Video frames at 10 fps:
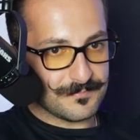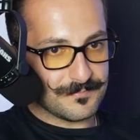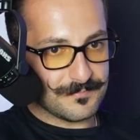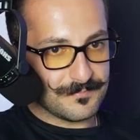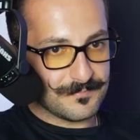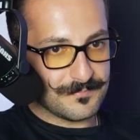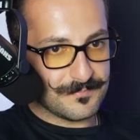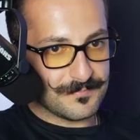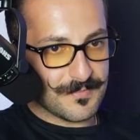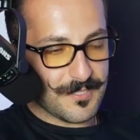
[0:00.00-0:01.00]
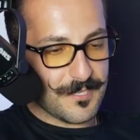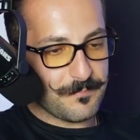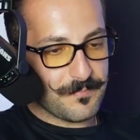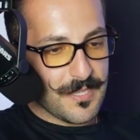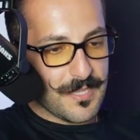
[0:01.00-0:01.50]
Mm.
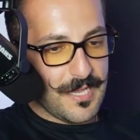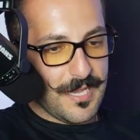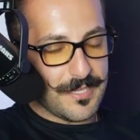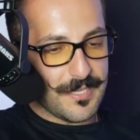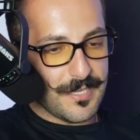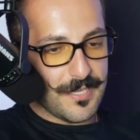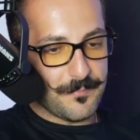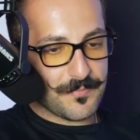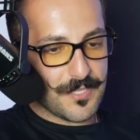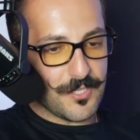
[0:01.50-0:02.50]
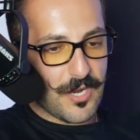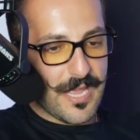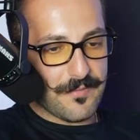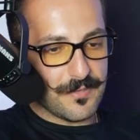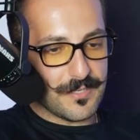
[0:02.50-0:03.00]
Yeah. I, um, you know, I
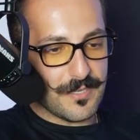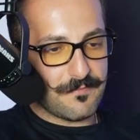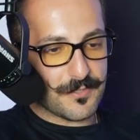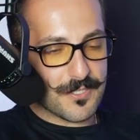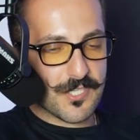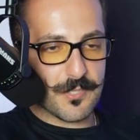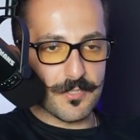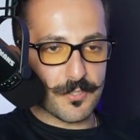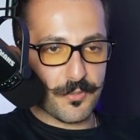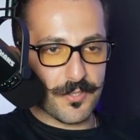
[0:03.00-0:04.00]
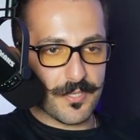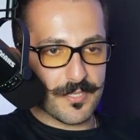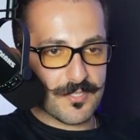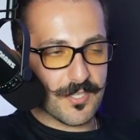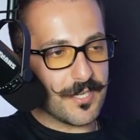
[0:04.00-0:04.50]
have a, a very similar
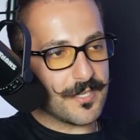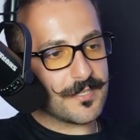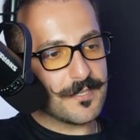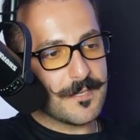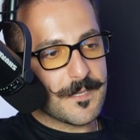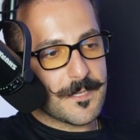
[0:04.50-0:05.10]
thing. It's like